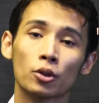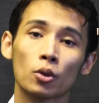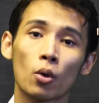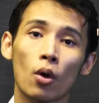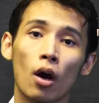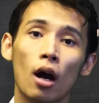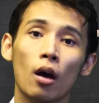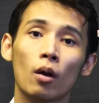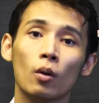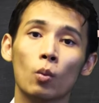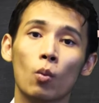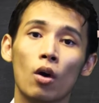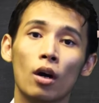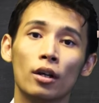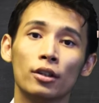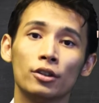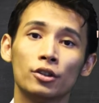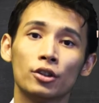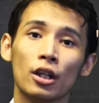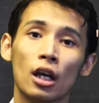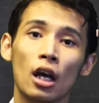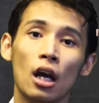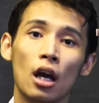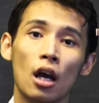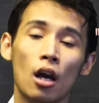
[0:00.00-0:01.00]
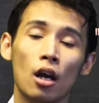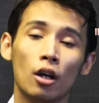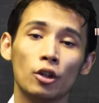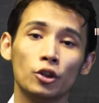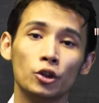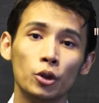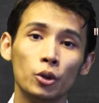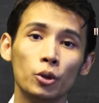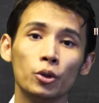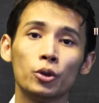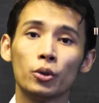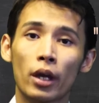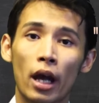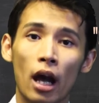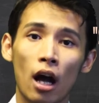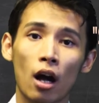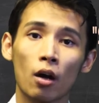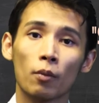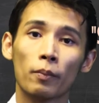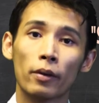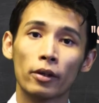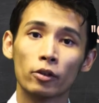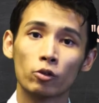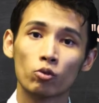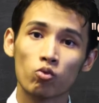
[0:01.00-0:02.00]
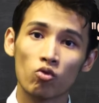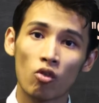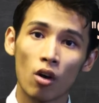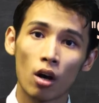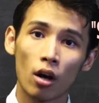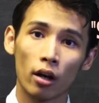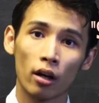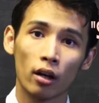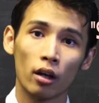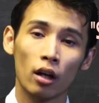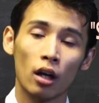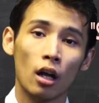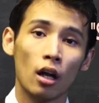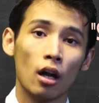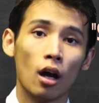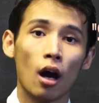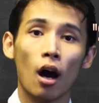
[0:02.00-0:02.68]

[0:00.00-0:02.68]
So I want you to help as well.